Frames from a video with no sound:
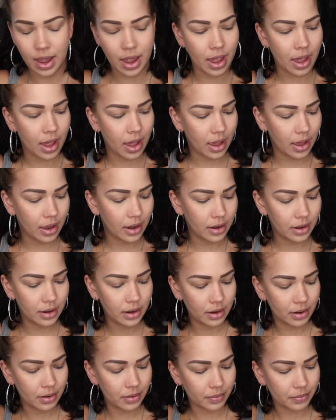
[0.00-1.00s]

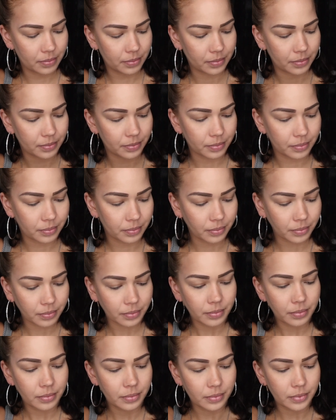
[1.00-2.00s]
and
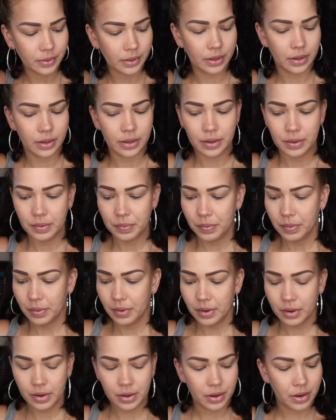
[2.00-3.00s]

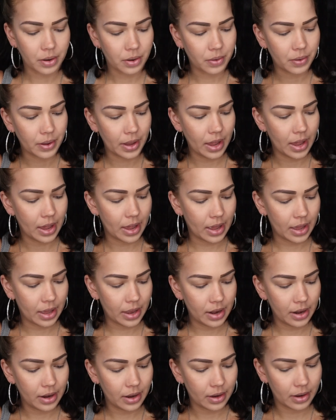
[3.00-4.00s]
I'm gonna go
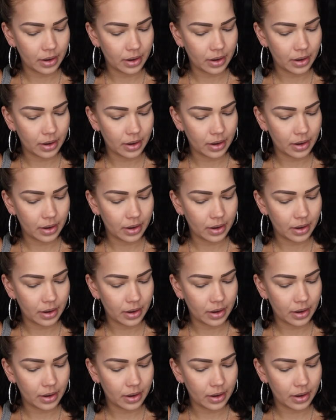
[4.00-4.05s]
ahead.